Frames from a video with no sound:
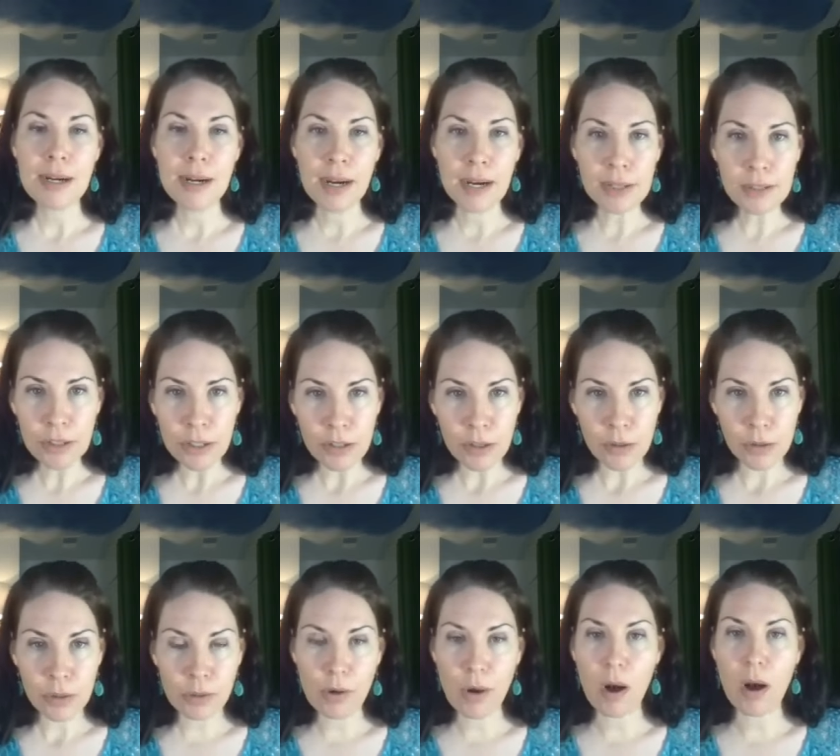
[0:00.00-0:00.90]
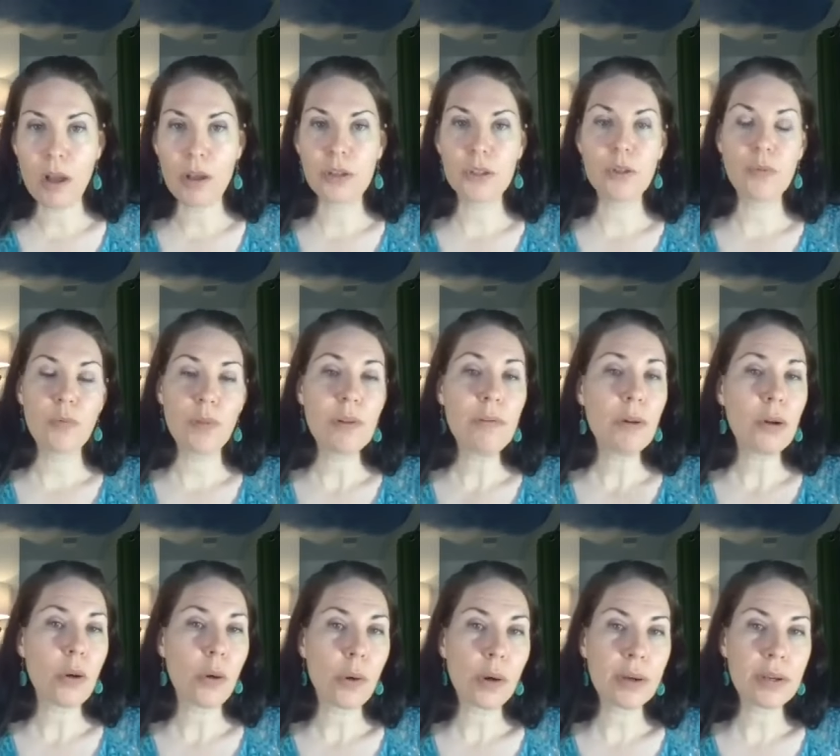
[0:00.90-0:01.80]
onto those calls, we
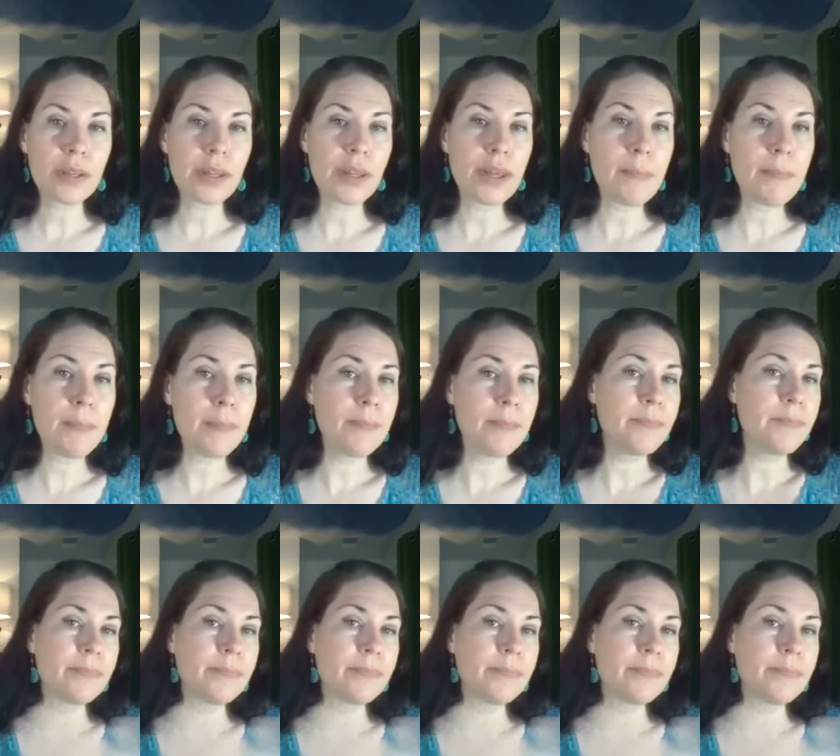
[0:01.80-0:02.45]
record them